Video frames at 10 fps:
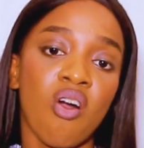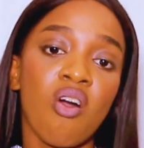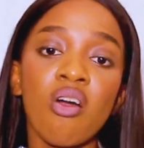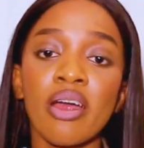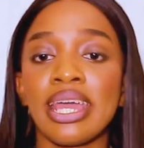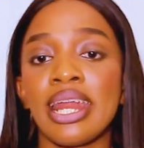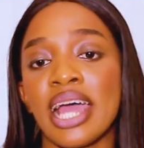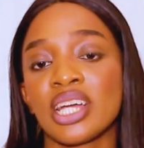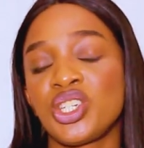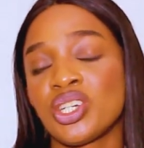or
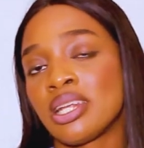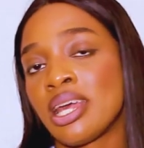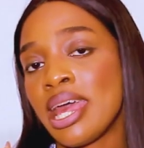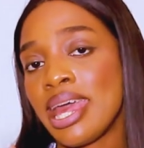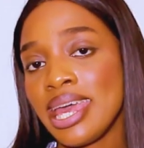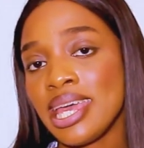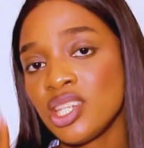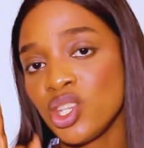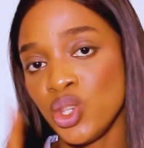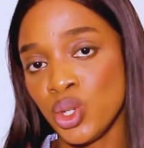inaction
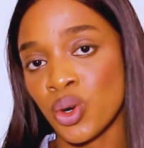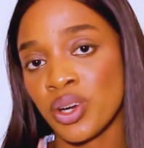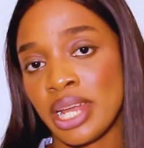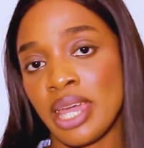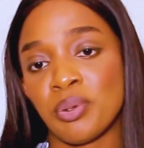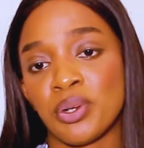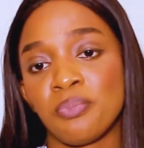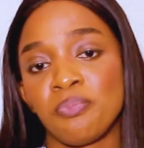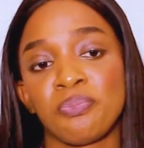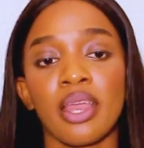is your neighbor.